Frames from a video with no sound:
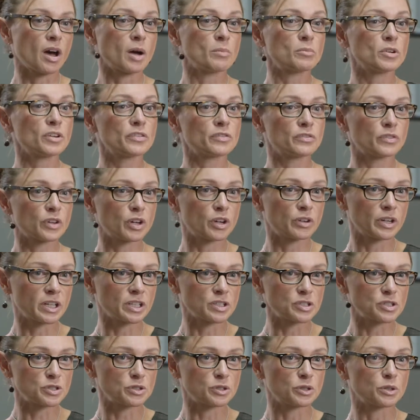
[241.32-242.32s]
I'm
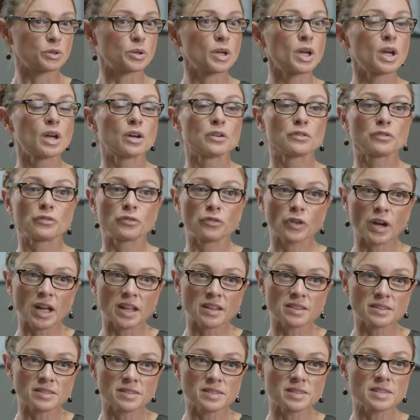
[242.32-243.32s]
referring to
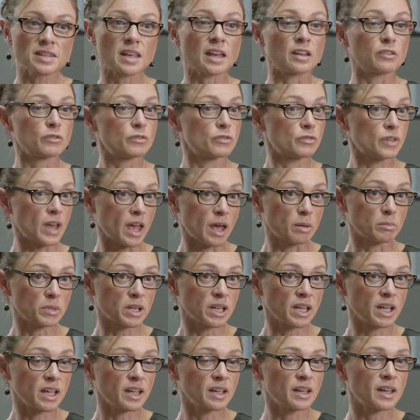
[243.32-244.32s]
friends and
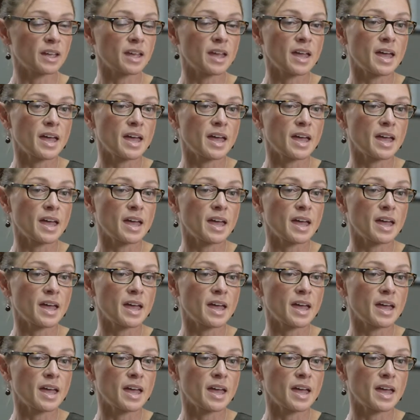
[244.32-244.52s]
family.